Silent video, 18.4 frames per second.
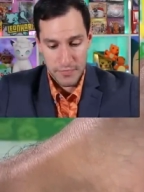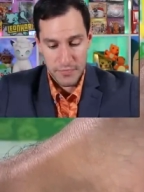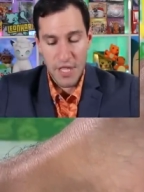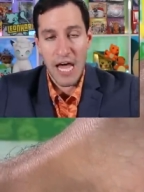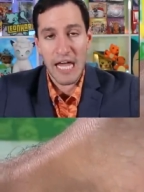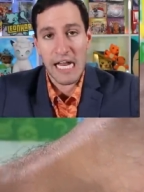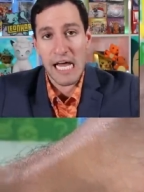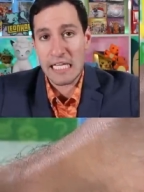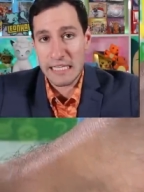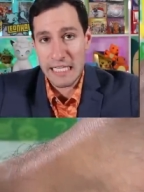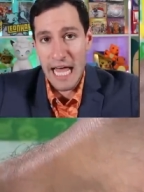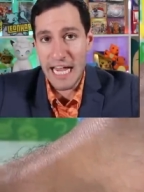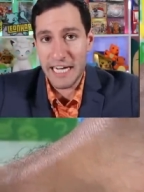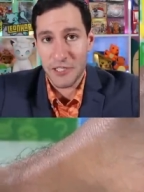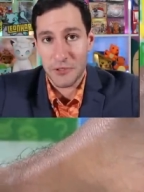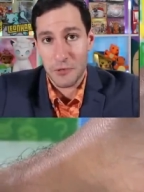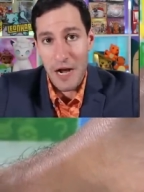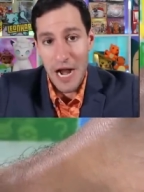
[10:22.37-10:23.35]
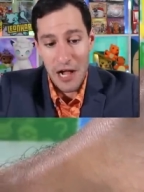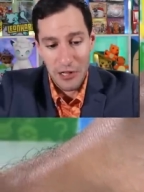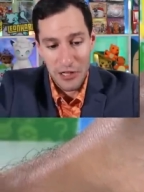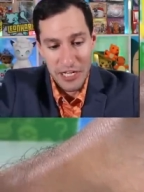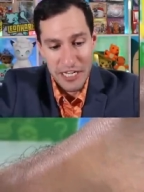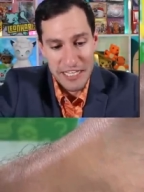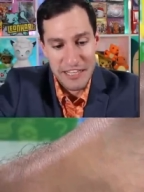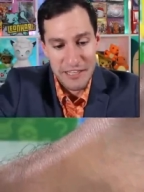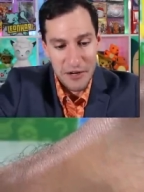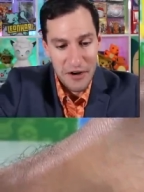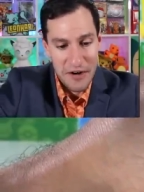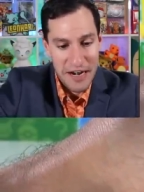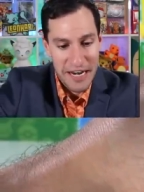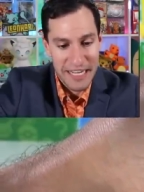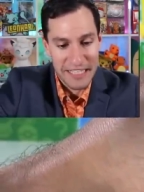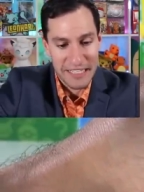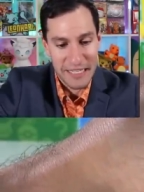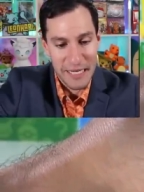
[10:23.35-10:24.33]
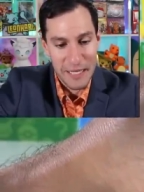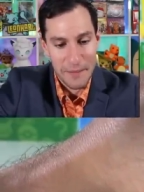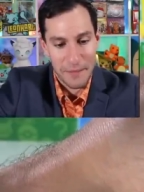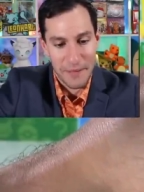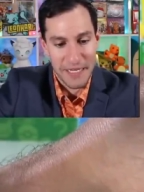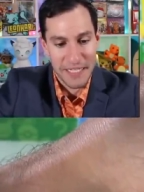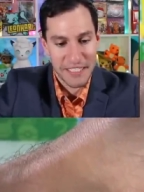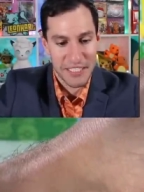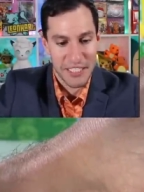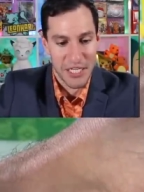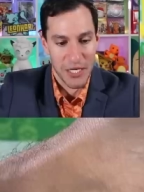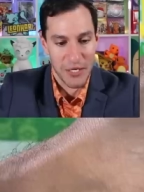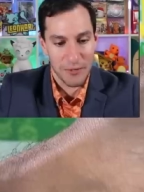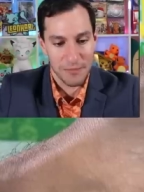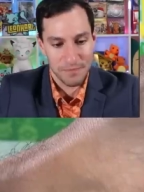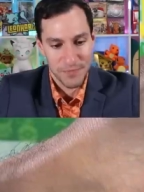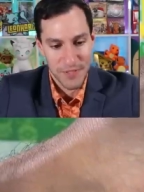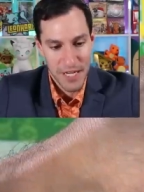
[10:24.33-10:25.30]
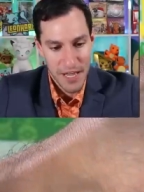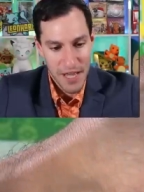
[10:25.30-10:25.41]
Not a light Growlithe or anything, but it's cute.